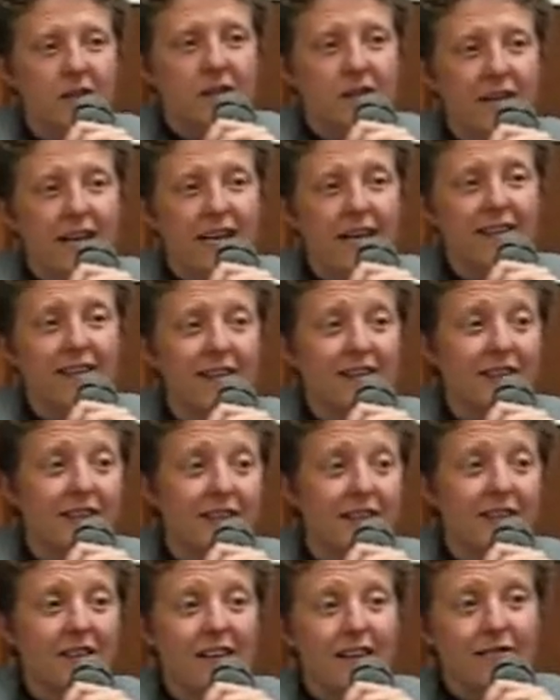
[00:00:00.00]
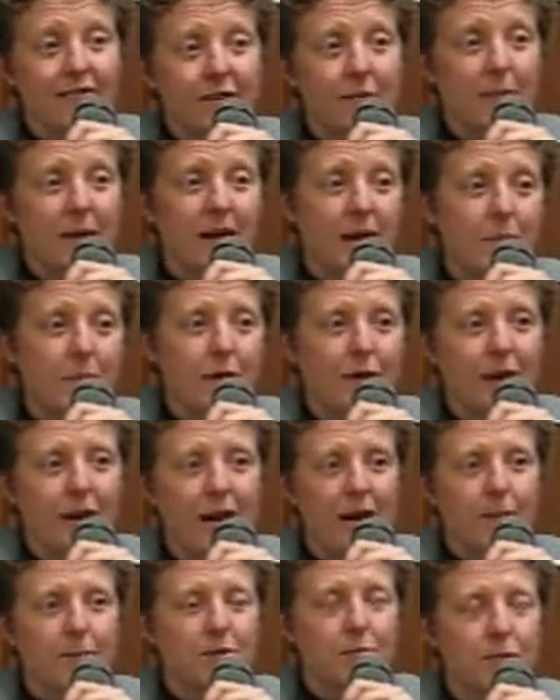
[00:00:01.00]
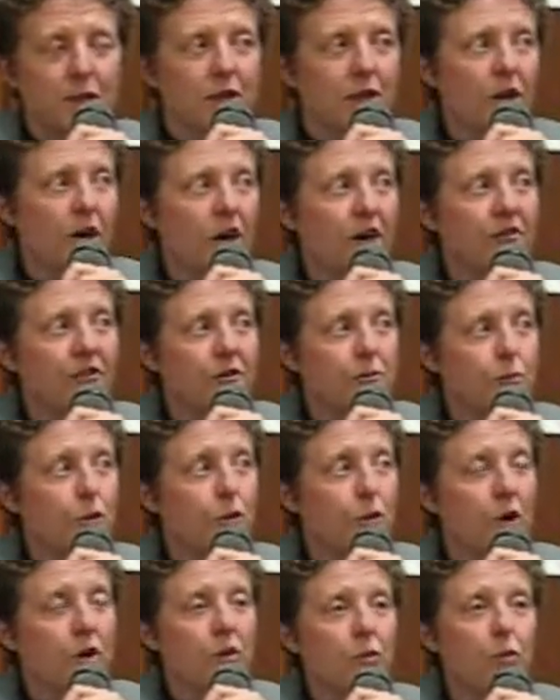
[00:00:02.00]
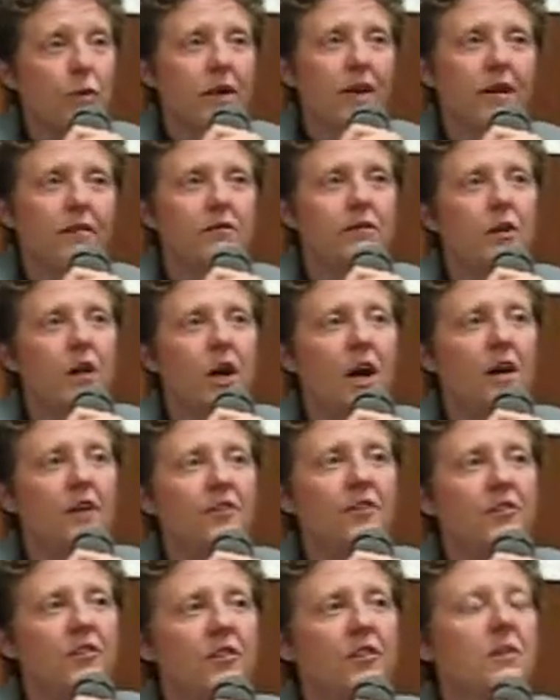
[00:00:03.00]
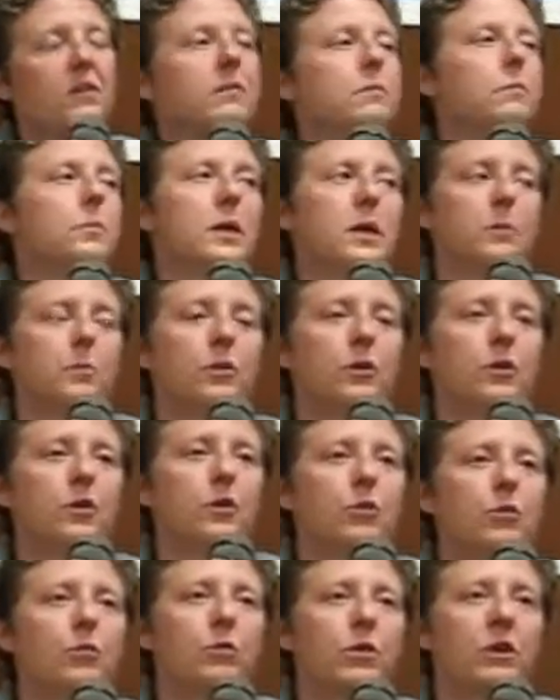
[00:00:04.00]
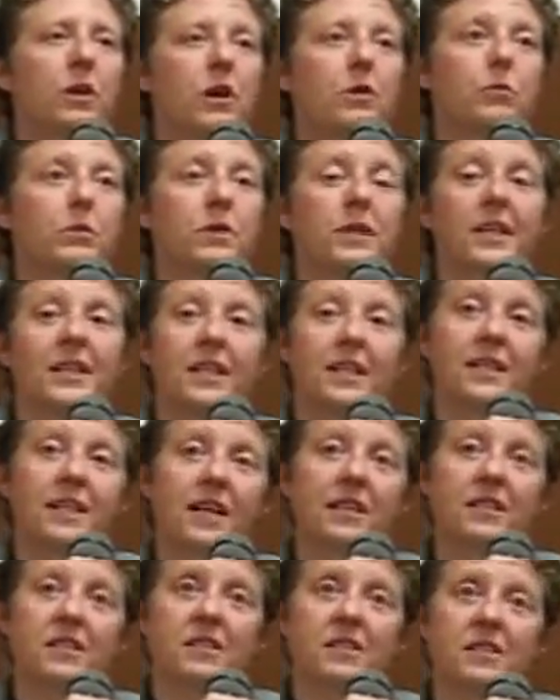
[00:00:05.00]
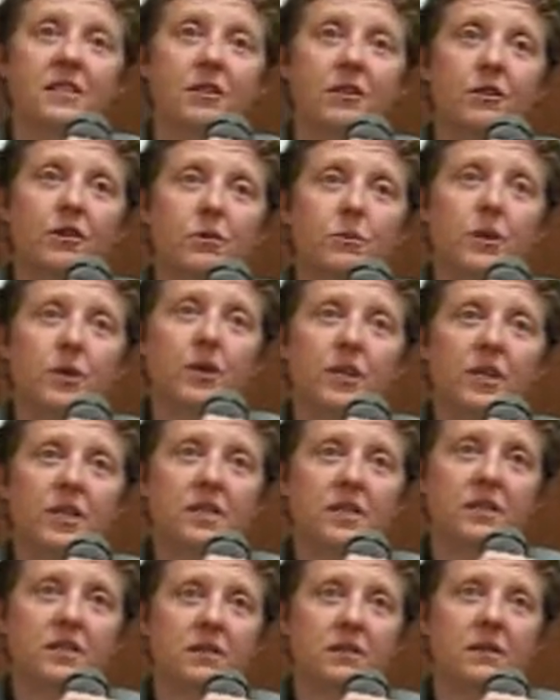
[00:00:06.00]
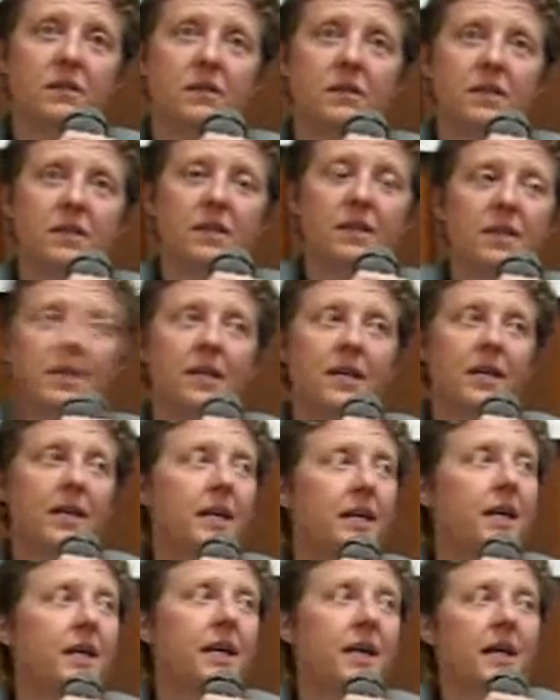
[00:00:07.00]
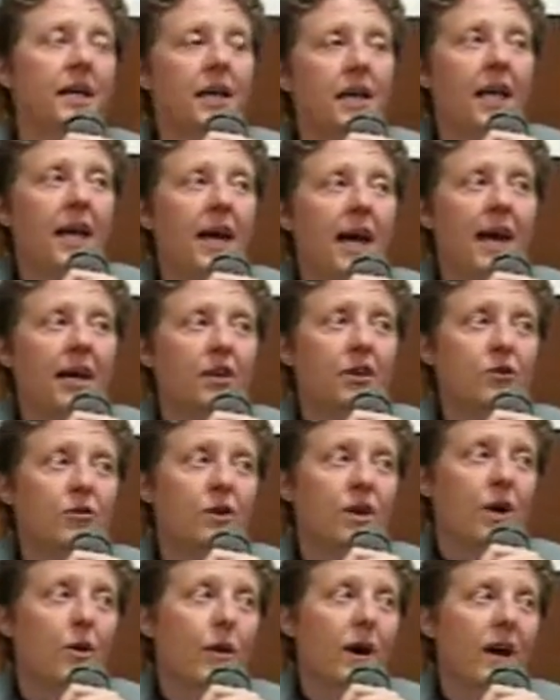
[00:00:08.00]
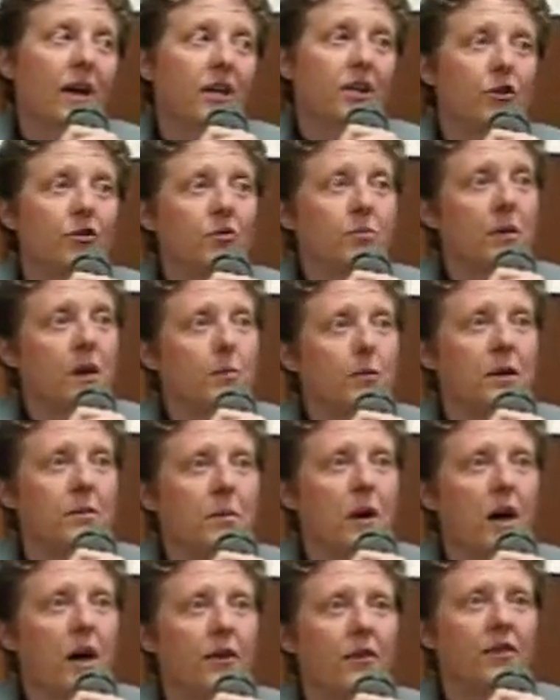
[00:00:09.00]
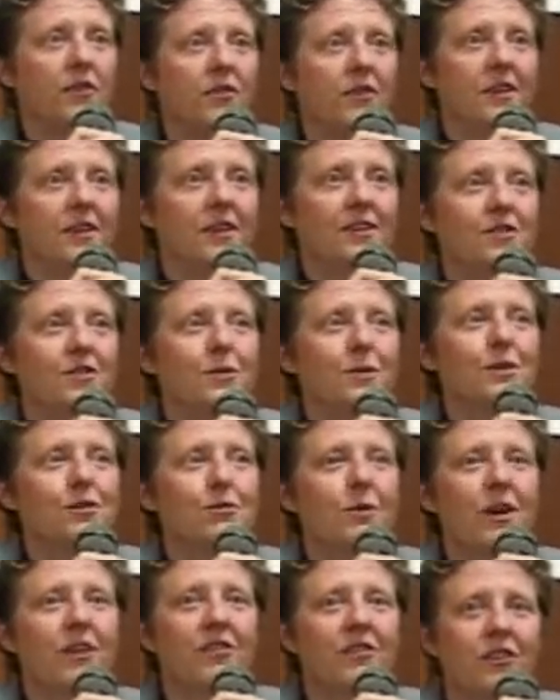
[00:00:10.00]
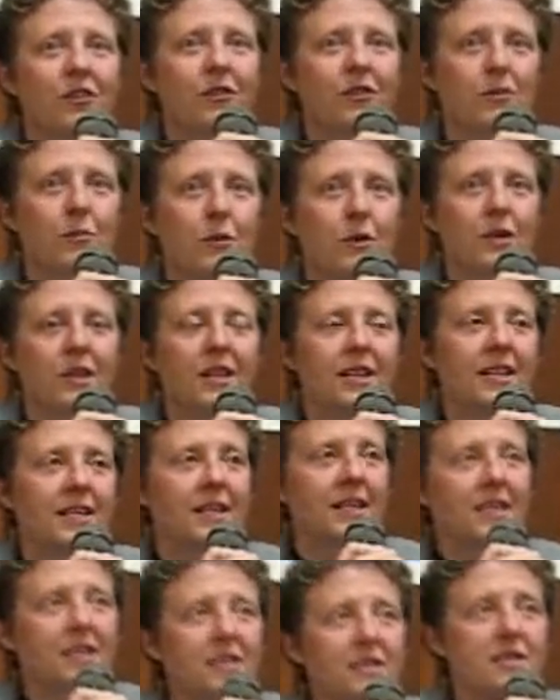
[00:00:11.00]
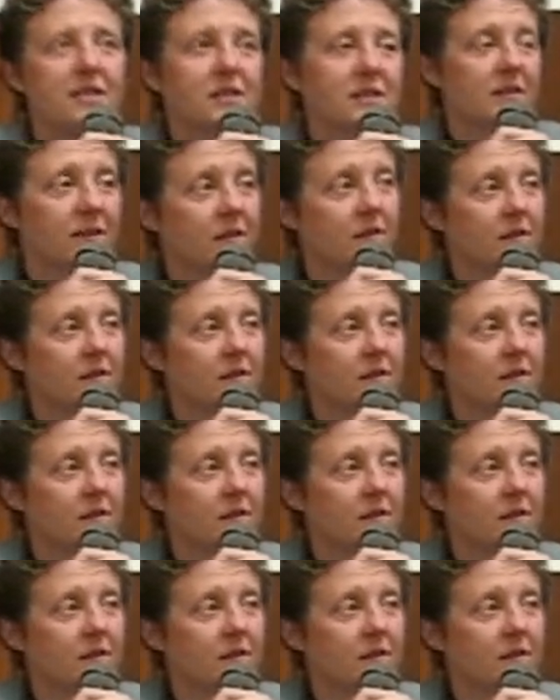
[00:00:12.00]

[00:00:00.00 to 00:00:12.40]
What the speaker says: gained a little from that, perhaps, but lost more. We have lost people who are really connected to their communities and who know how to use public policy to address their community needs.